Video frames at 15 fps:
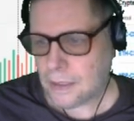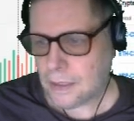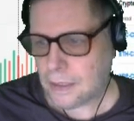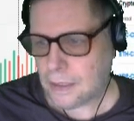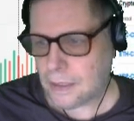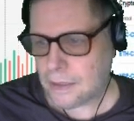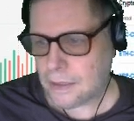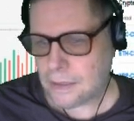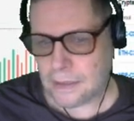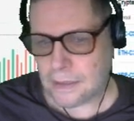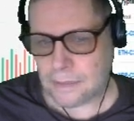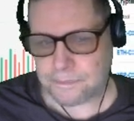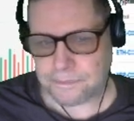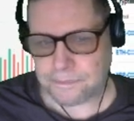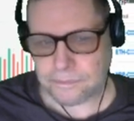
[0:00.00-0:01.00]
And
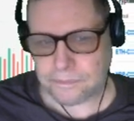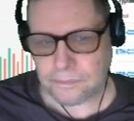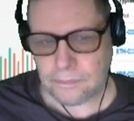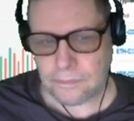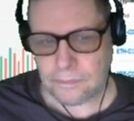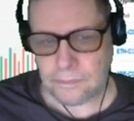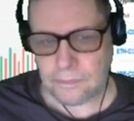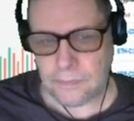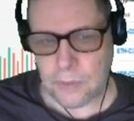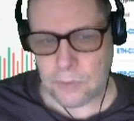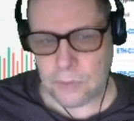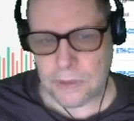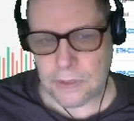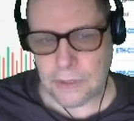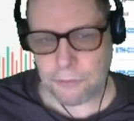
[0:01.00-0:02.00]

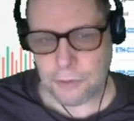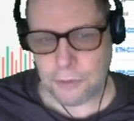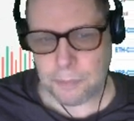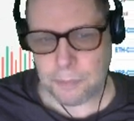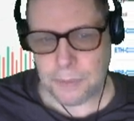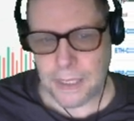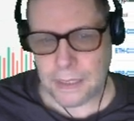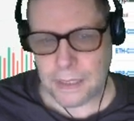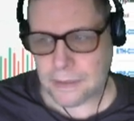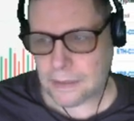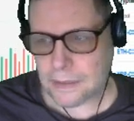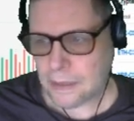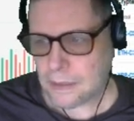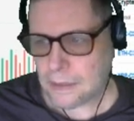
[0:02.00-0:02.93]
we see a few peaks.